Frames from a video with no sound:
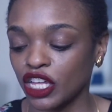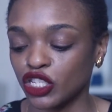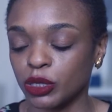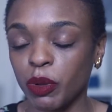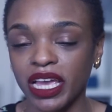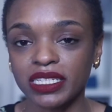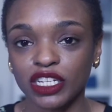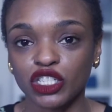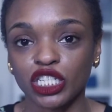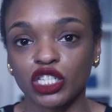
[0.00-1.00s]
Just pay
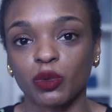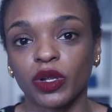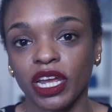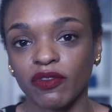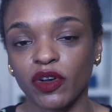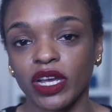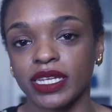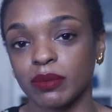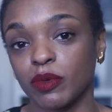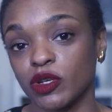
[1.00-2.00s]
attention to whatever
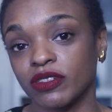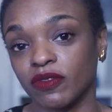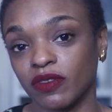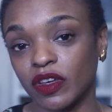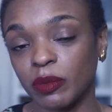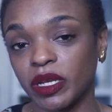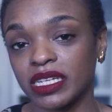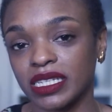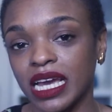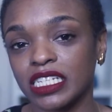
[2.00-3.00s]
is most vivid,
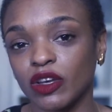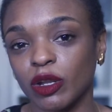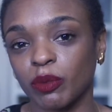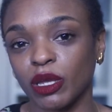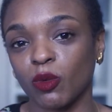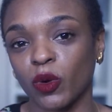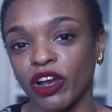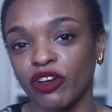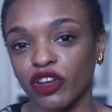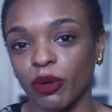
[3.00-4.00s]
because that is going to be
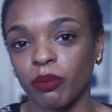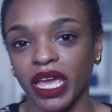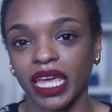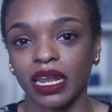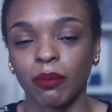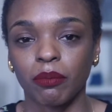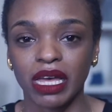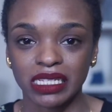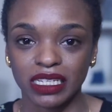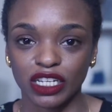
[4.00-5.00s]
where your main
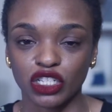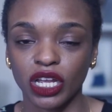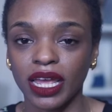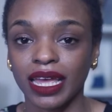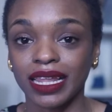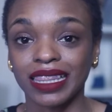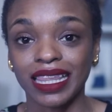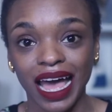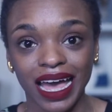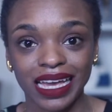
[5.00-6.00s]
message
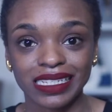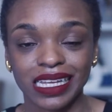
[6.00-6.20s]
lies.